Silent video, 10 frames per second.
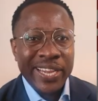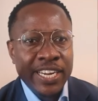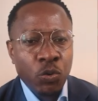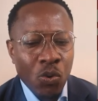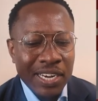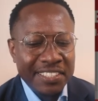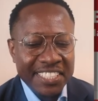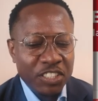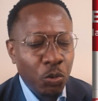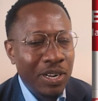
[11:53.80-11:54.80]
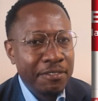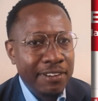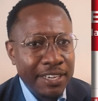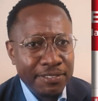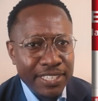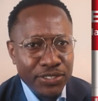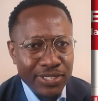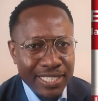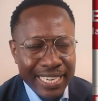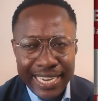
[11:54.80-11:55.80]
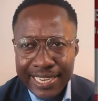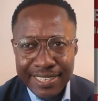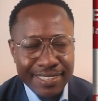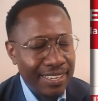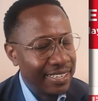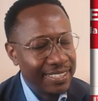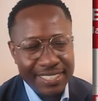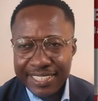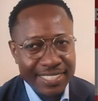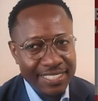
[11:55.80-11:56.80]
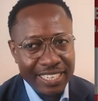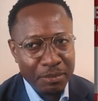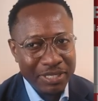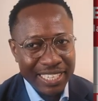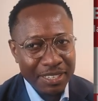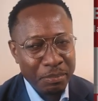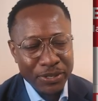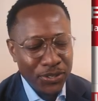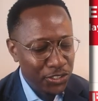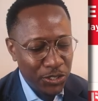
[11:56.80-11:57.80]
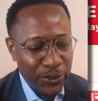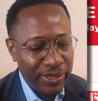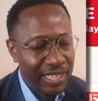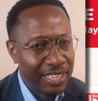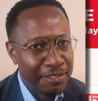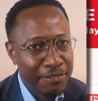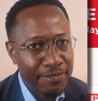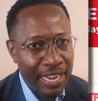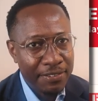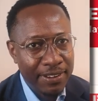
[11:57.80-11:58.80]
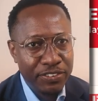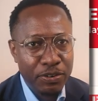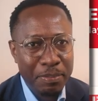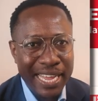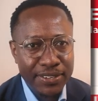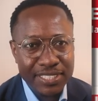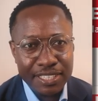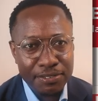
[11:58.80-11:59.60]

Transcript: We're at 161,500, and this is tempting because you're thinking £500